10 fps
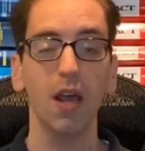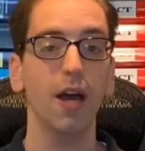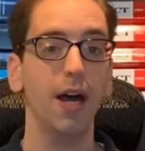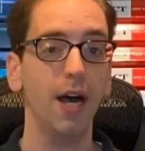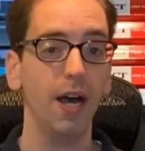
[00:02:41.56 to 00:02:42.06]

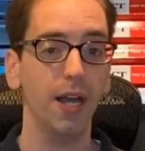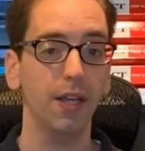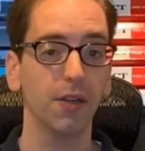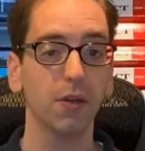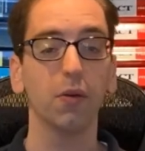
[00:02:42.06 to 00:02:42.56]
I
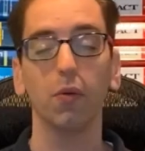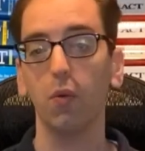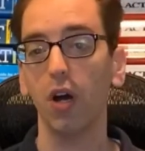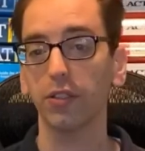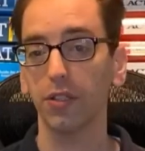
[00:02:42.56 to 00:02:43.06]

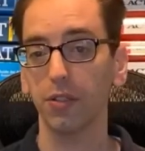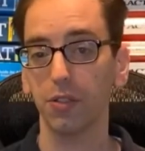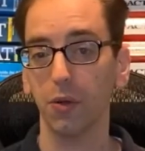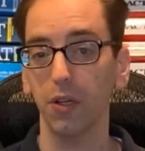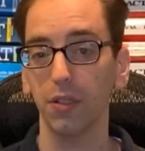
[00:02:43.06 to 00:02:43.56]
walk to the
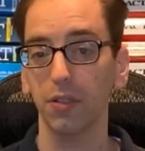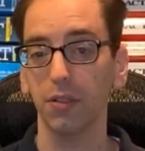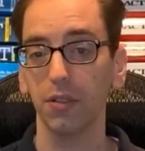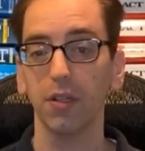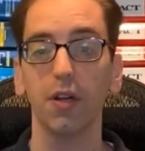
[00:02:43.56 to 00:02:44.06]
store.
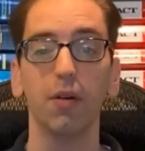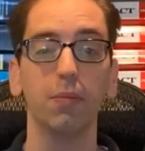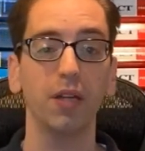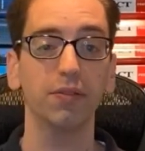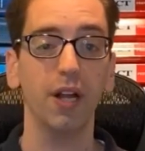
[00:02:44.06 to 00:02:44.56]
My
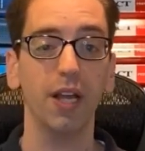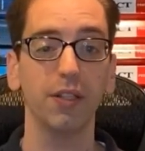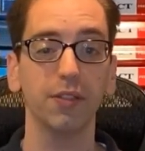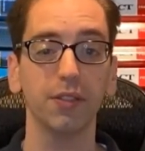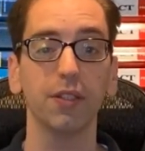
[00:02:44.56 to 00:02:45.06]

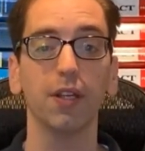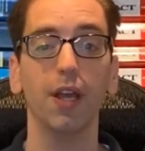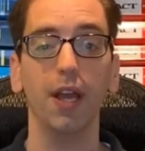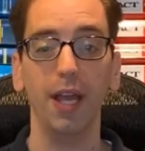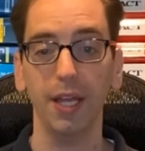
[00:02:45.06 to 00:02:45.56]
friend
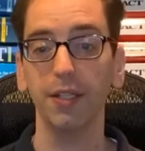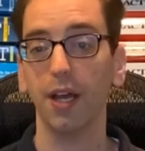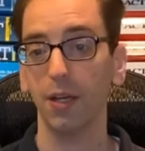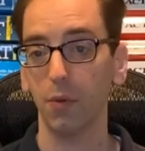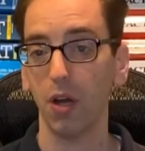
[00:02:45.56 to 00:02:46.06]
and I
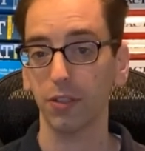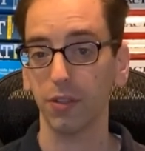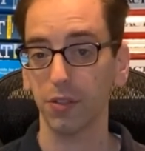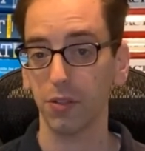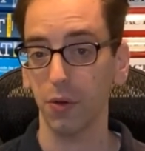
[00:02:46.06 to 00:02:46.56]
walk to the
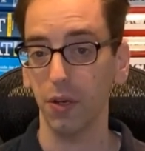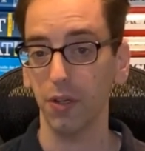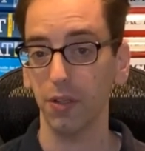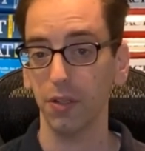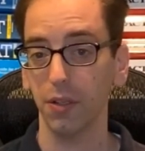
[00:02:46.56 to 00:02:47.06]
store.
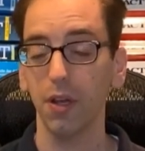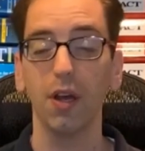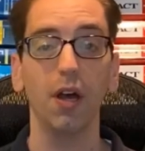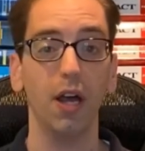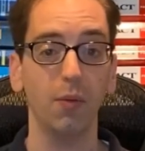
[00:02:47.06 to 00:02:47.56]

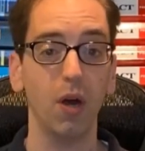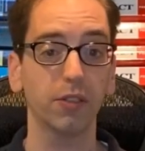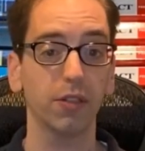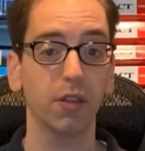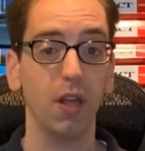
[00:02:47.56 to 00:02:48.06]
I walk to
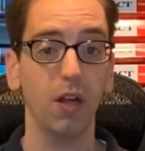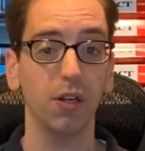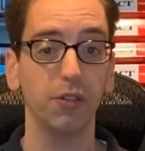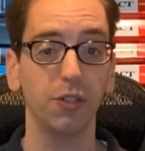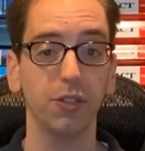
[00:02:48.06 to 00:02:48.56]
the
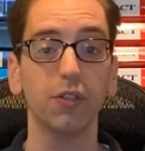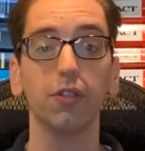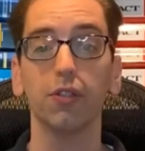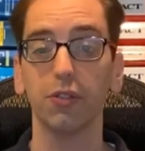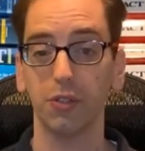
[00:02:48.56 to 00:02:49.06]
large
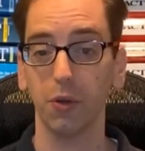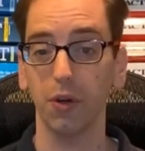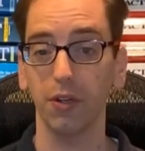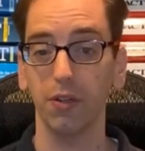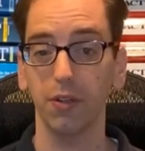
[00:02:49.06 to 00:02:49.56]
store.
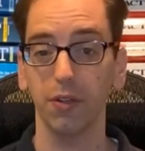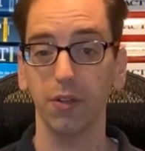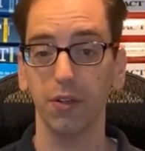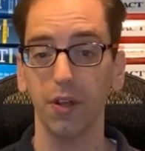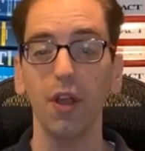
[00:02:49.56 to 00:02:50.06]

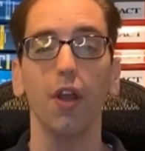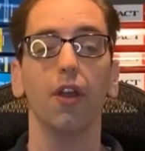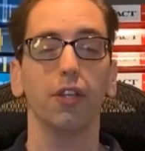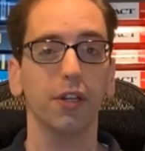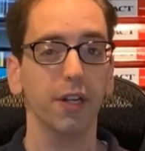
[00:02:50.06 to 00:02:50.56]

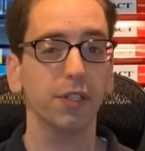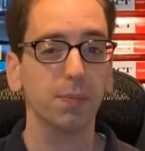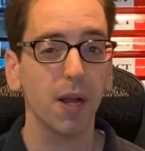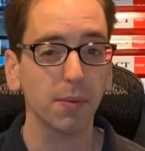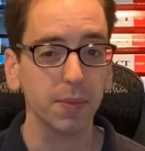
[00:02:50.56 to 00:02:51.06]
Your ear is
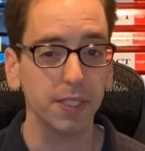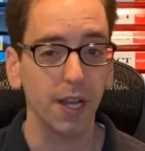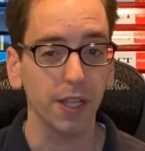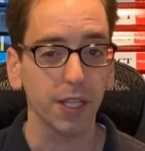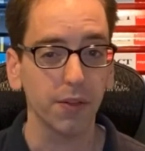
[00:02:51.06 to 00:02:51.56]
probably
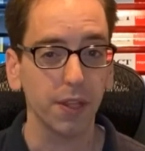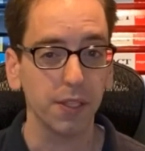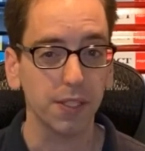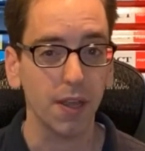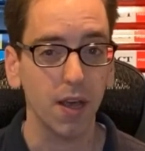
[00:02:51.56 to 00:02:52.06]
telling you that these
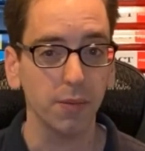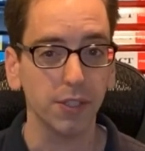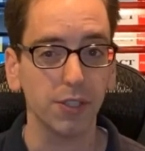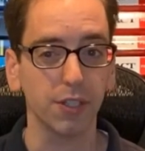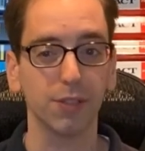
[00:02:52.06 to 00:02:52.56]
commas
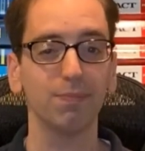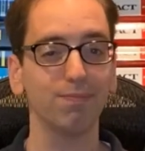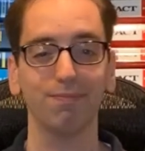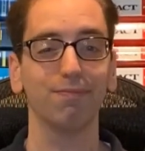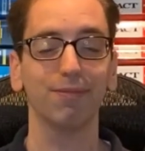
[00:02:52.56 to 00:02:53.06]
just
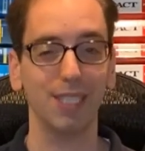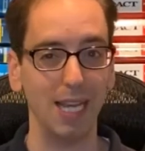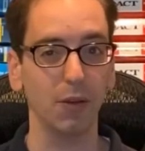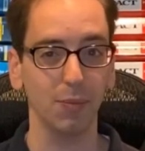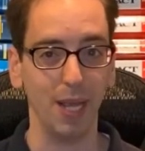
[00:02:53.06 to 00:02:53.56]

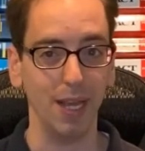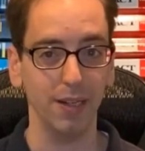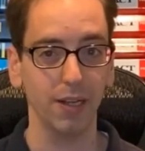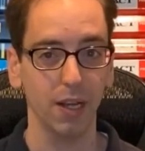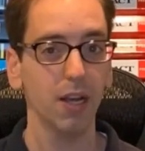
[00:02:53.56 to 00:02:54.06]
sound bad.
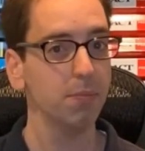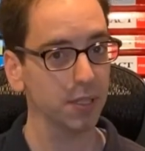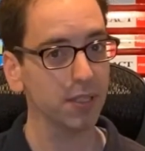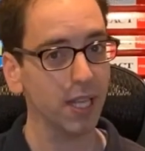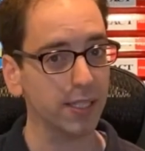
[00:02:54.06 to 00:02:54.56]
But
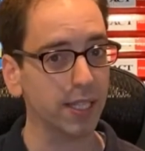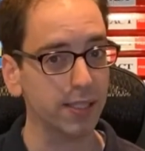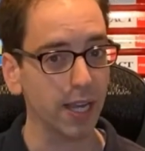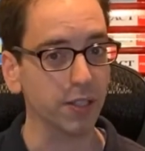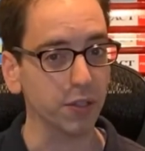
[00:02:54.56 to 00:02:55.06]
let's get
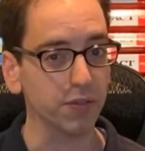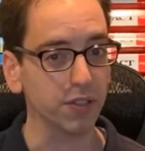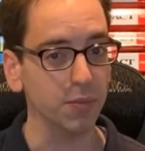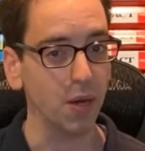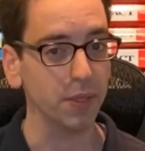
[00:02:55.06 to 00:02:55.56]
technical for a
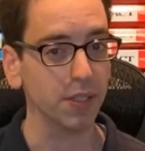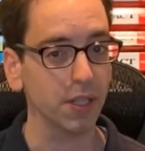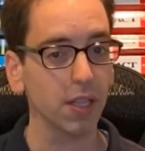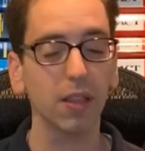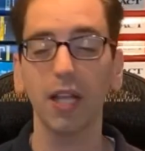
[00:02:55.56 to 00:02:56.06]
moment.
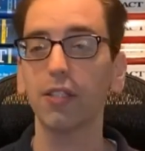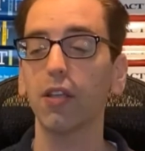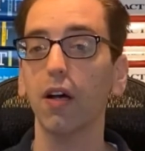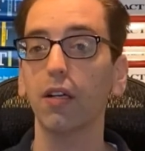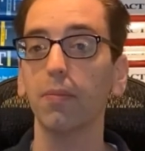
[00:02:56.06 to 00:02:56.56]
Let's
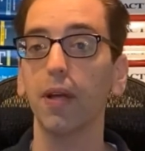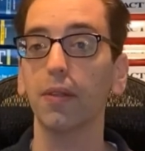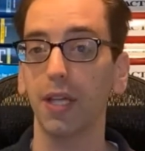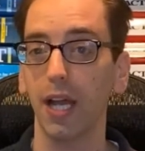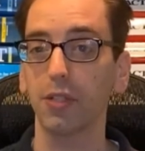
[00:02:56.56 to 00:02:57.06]
talk about the
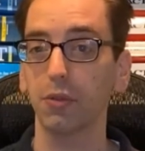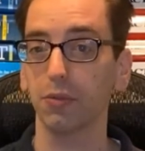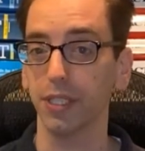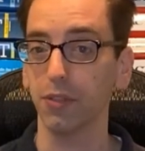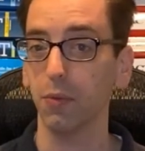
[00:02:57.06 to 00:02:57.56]
actual
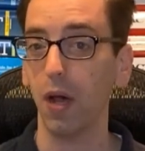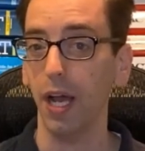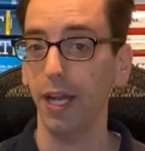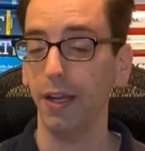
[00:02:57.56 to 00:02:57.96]
reason why.